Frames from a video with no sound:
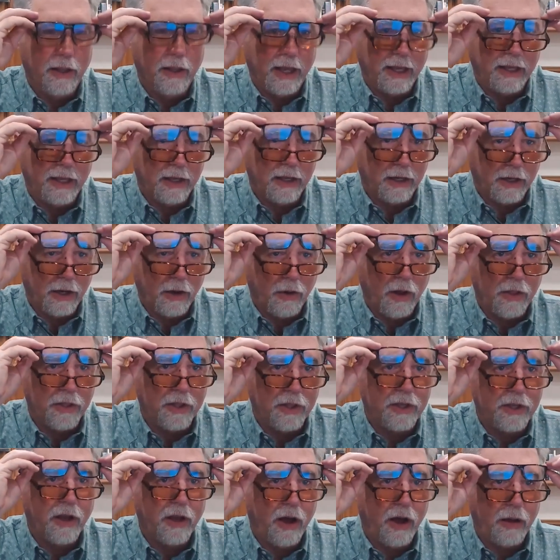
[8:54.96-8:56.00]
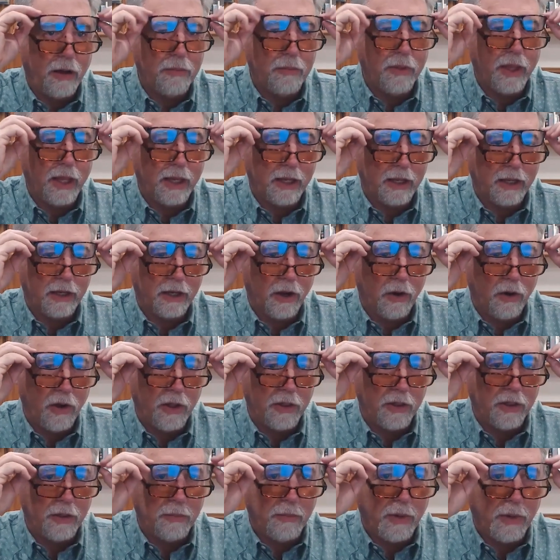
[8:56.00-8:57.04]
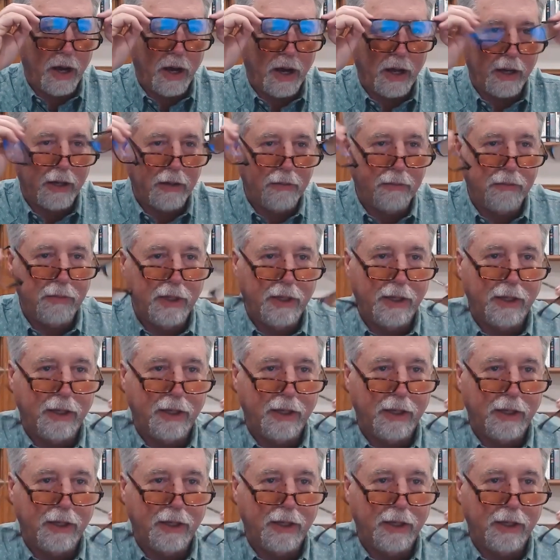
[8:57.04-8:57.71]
they can go on the top. They can go on the bottom.